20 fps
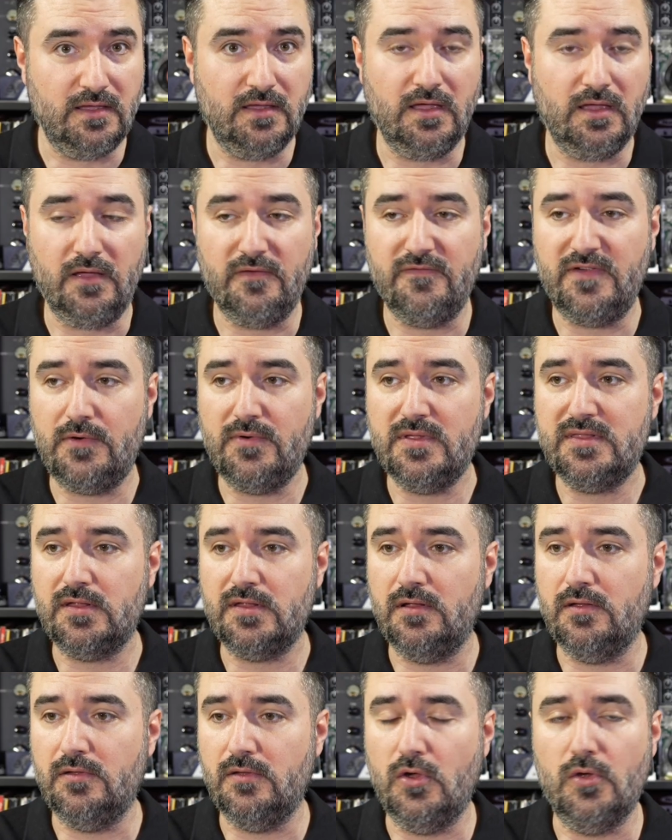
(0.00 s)
There is
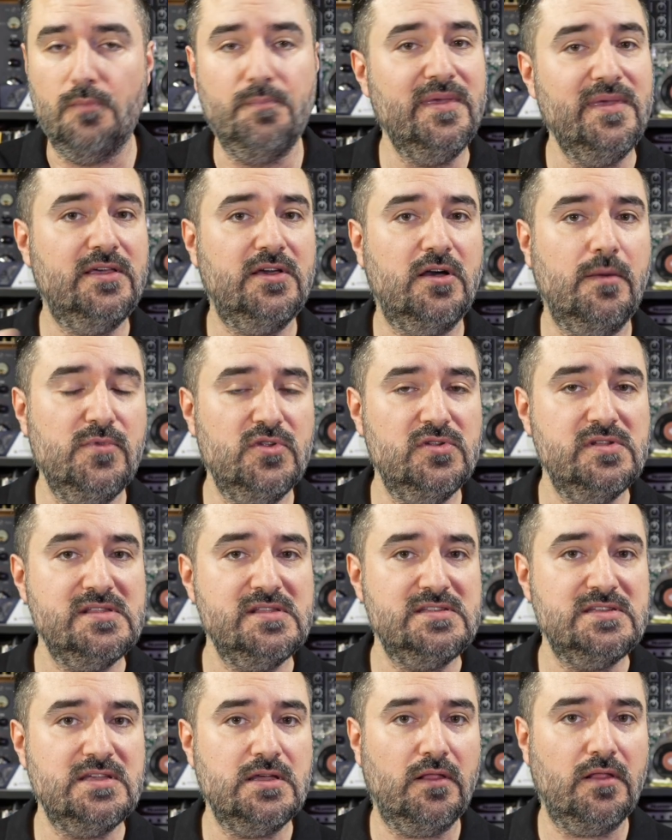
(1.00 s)
a big
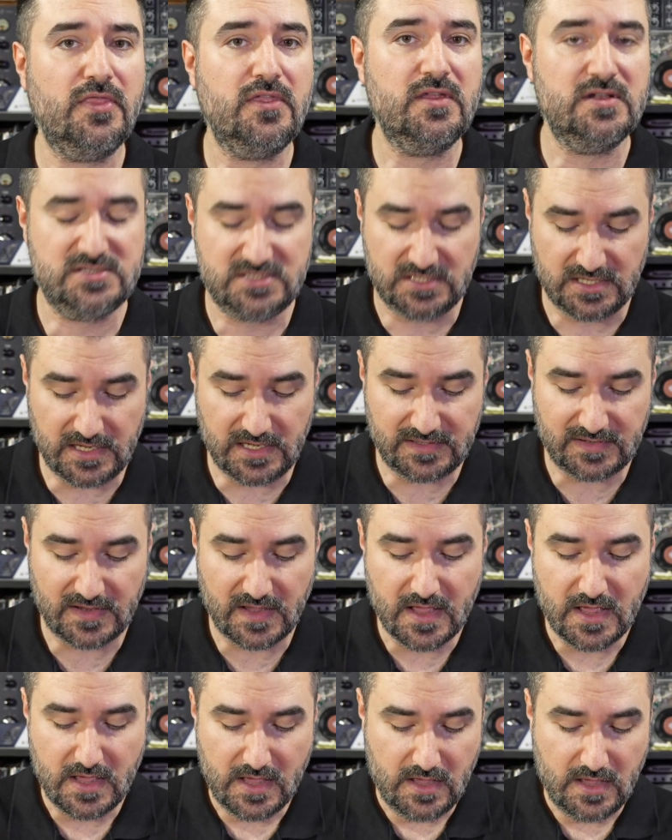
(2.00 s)
community on the internet.
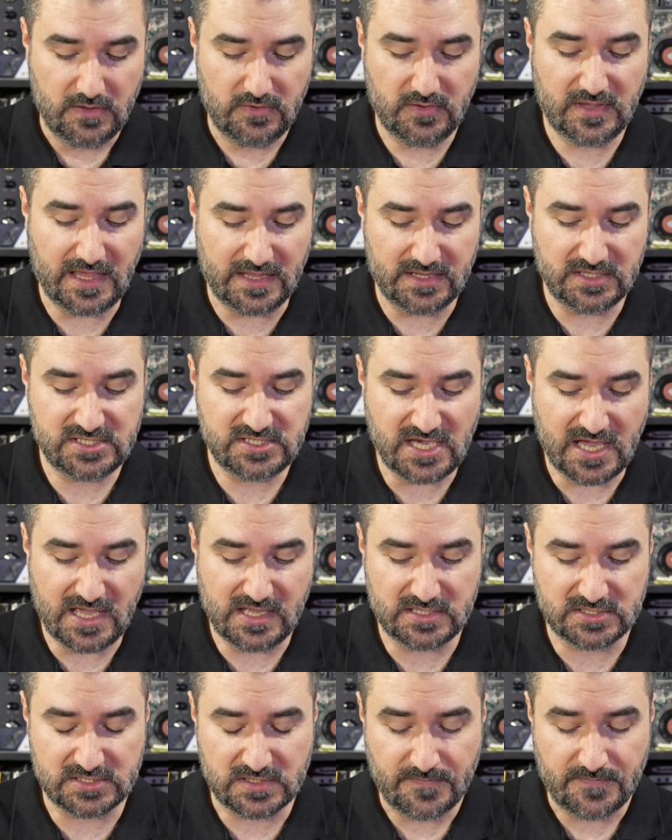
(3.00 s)
You can
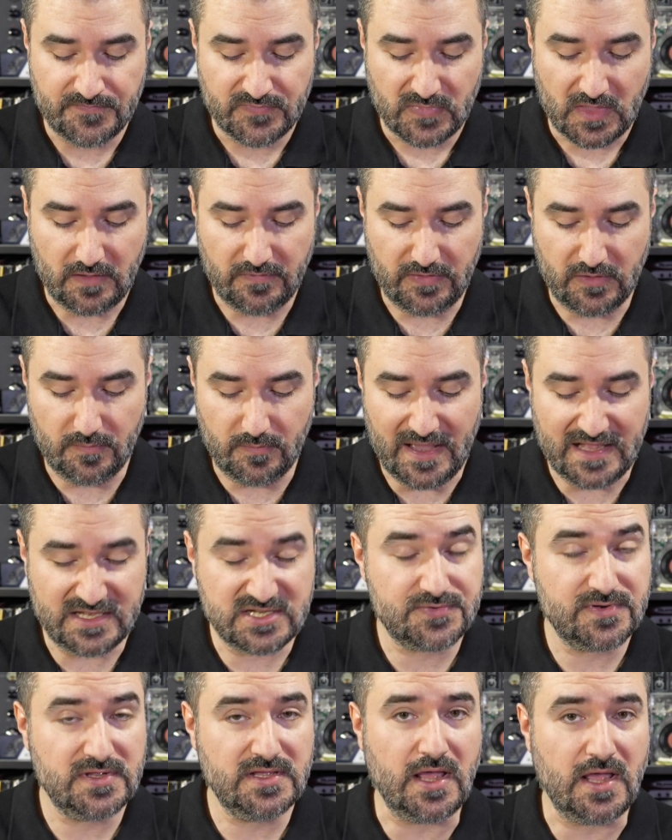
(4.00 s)
change the
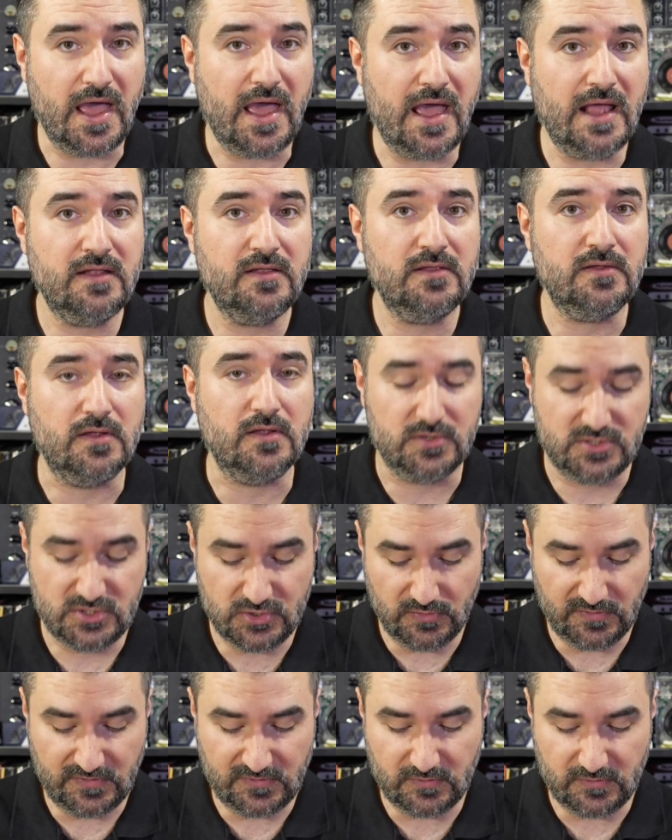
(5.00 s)
battery and
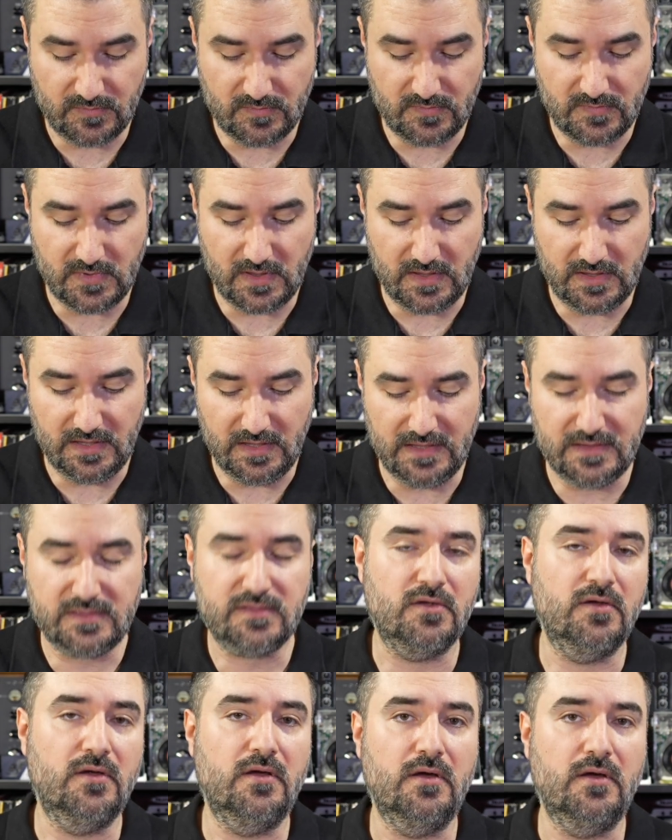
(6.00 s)
choose to, it's
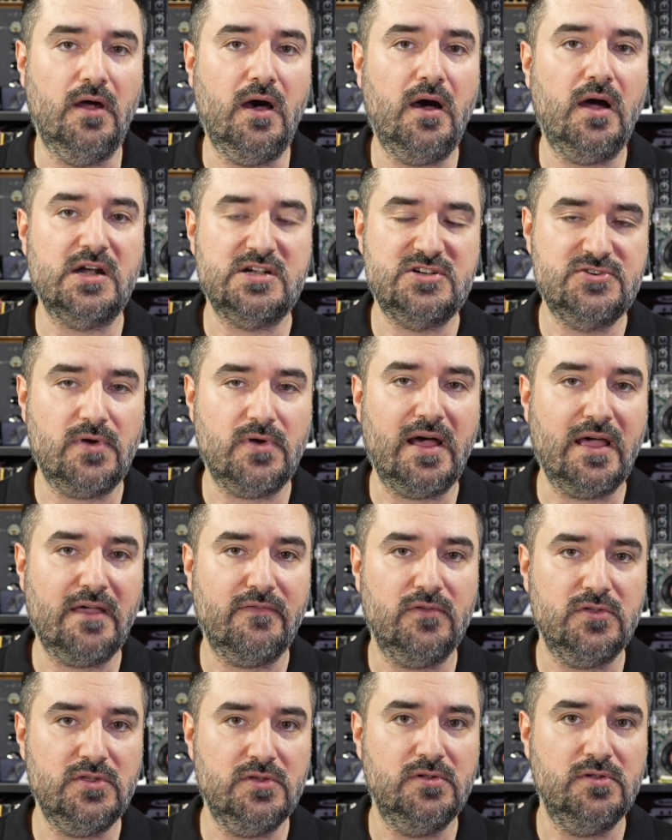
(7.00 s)
a hard
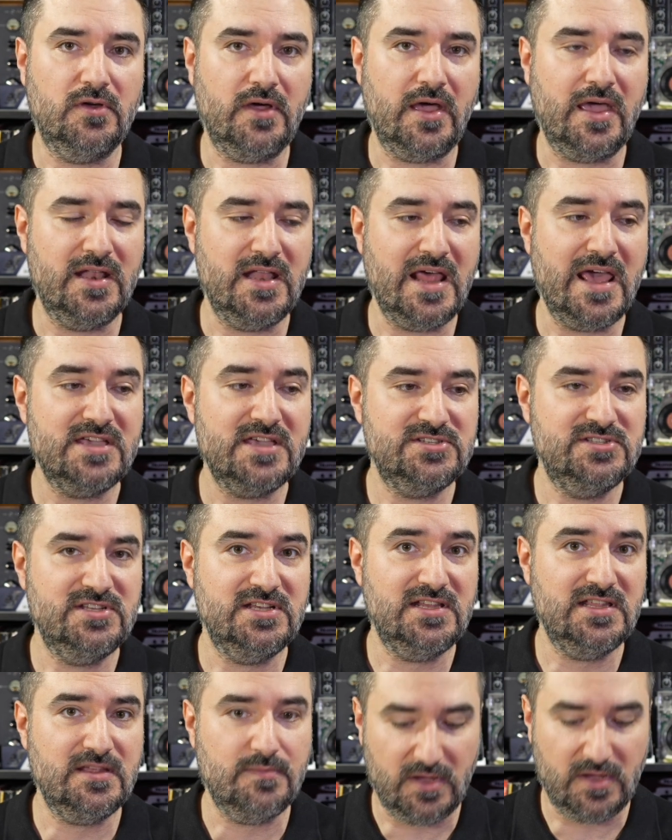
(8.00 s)
drive, you know, an
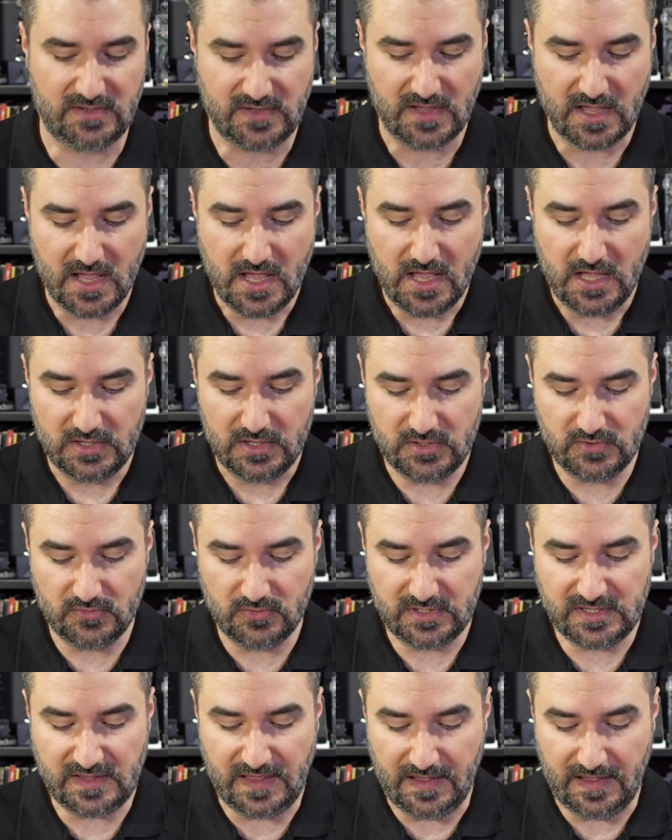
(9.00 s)
HDD, but
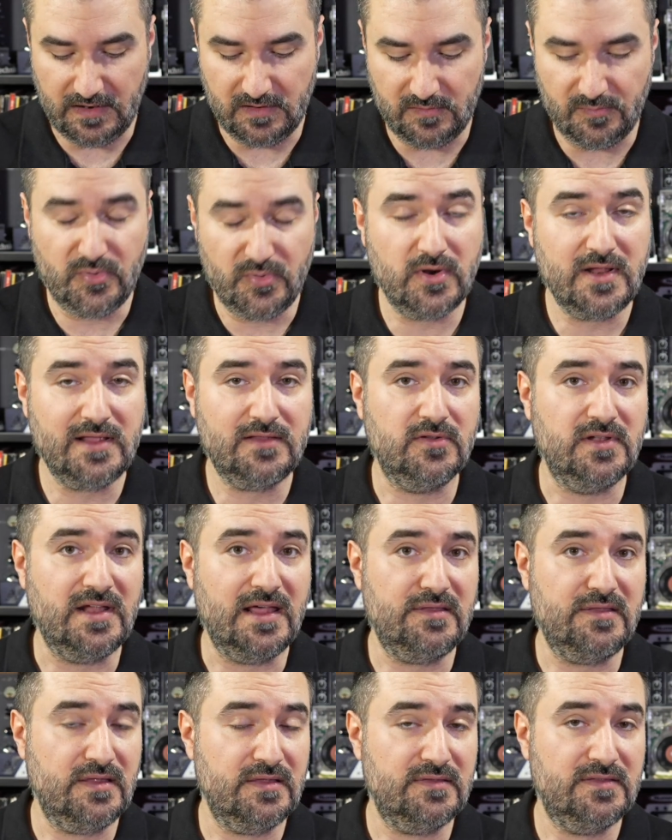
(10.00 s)
you can put it in
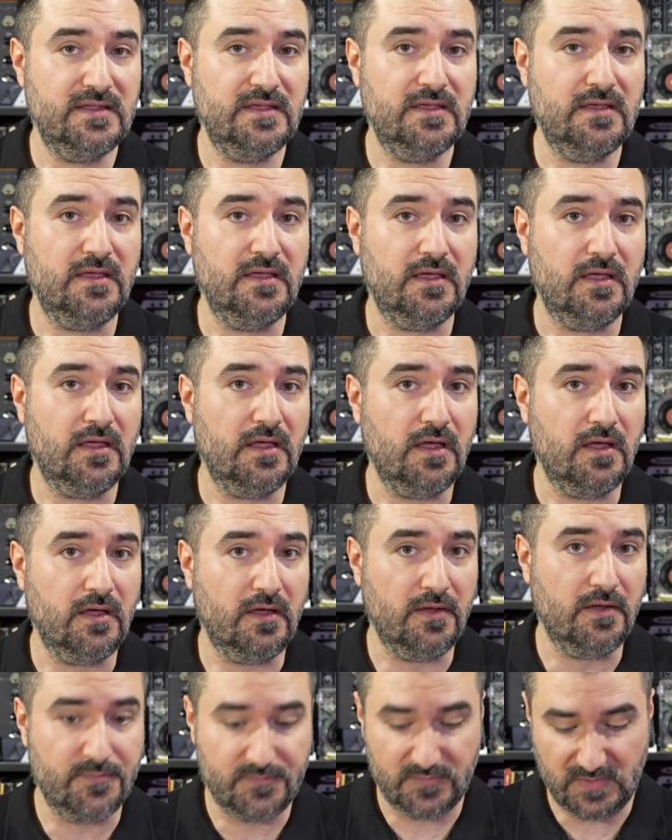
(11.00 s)
SSD
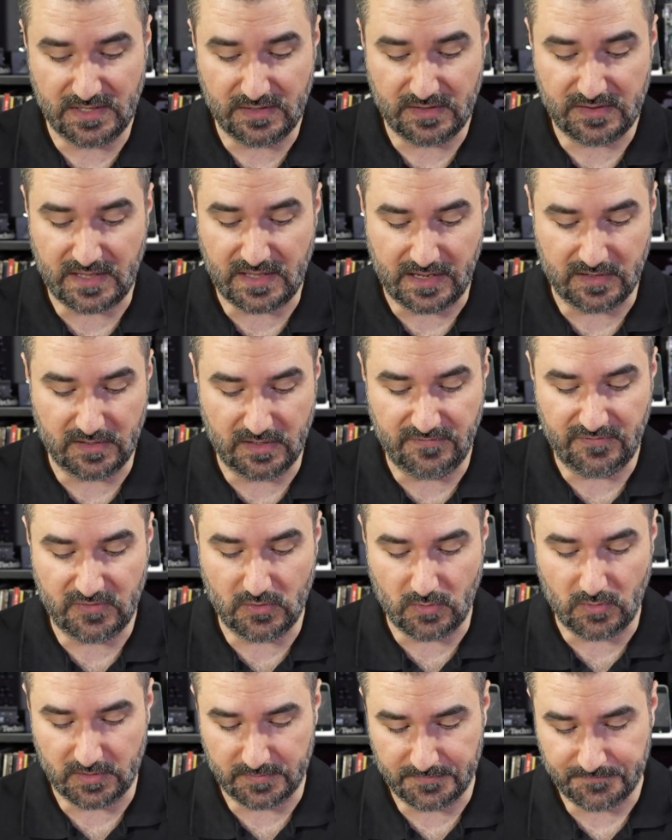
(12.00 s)
inside if you
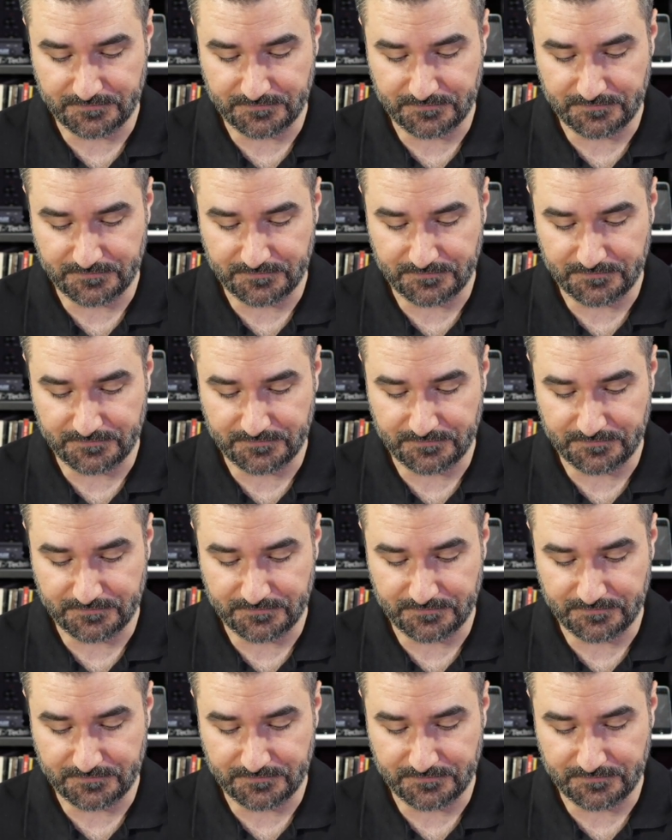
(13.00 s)
want.